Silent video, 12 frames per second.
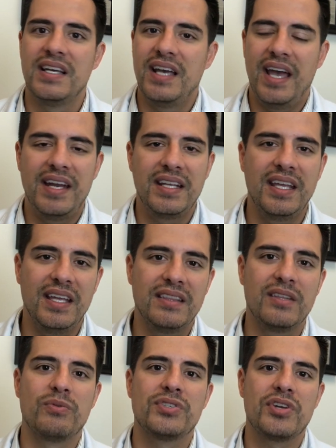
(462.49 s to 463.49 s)
and again,
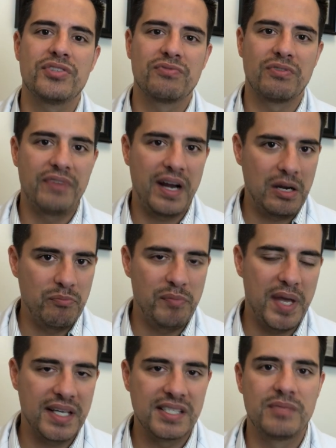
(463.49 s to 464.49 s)
the results were very
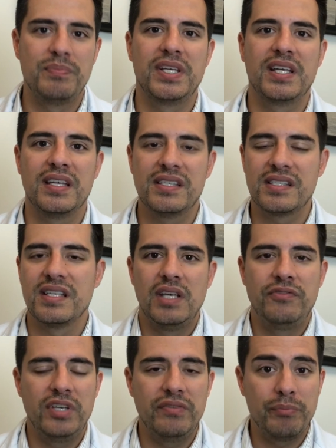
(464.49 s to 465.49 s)
mixed, because
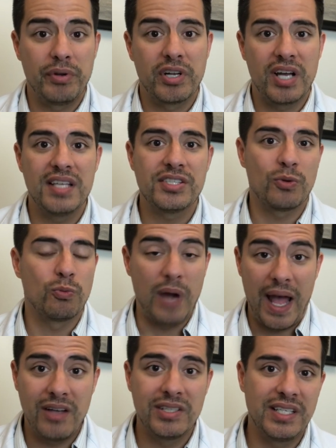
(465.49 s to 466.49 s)
if you even percuss
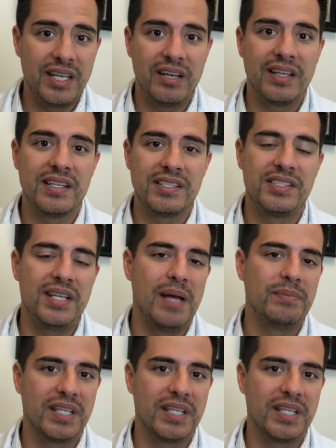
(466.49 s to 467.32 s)
around an area that's jammed,